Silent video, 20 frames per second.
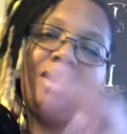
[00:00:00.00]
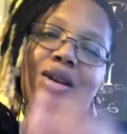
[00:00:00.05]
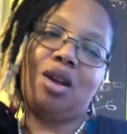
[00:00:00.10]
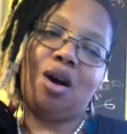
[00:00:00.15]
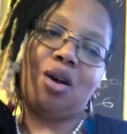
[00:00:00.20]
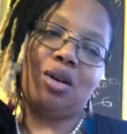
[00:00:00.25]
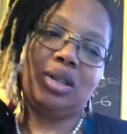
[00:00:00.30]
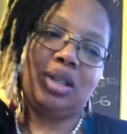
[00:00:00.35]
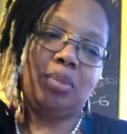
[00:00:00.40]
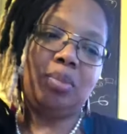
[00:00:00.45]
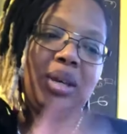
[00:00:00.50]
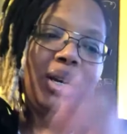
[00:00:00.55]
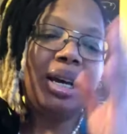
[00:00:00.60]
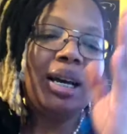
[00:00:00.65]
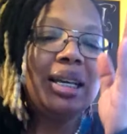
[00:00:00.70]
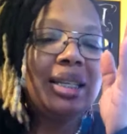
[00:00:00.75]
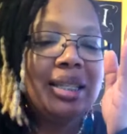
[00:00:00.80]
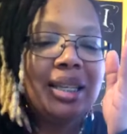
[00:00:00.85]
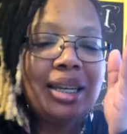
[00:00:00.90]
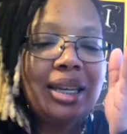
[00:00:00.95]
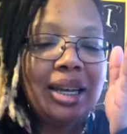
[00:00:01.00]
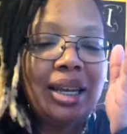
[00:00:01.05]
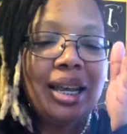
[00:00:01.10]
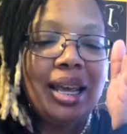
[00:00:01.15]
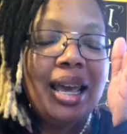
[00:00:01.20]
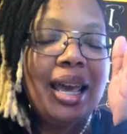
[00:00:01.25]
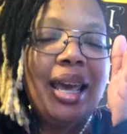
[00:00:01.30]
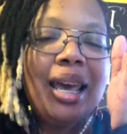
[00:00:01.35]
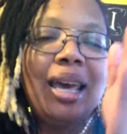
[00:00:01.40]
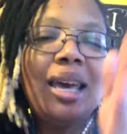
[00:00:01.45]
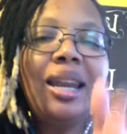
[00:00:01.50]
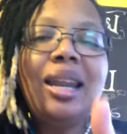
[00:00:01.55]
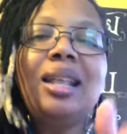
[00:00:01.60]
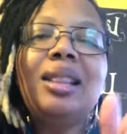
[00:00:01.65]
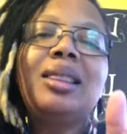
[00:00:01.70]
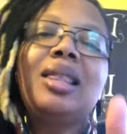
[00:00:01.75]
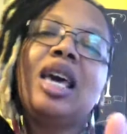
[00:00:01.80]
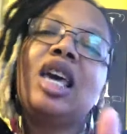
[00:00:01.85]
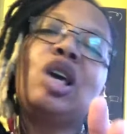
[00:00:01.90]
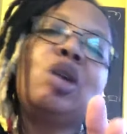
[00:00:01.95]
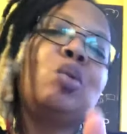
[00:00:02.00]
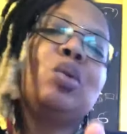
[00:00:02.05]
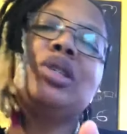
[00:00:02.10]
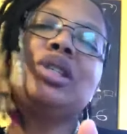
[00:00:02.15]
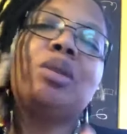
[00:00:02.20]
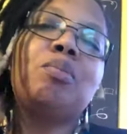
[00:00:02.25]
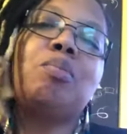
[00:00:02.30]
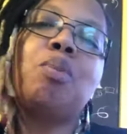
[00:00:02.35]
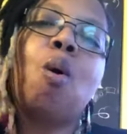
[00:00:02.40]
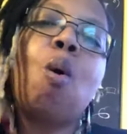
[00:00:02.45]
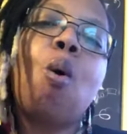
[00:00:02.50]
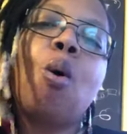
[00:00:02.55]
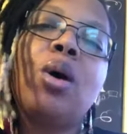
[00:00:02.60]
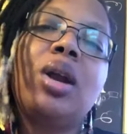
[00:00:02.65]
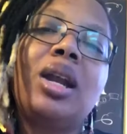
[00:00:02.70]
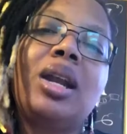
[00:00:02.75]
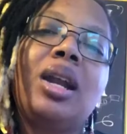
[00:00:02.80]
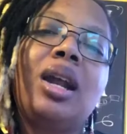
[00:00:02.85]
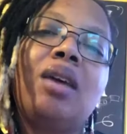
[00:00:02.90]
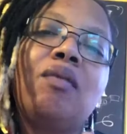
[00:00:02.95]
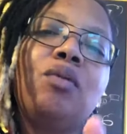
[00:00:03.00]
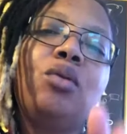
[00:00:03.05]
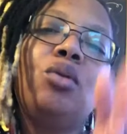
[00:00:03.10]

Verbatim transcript: lost it because he did he didn't think it was important enough.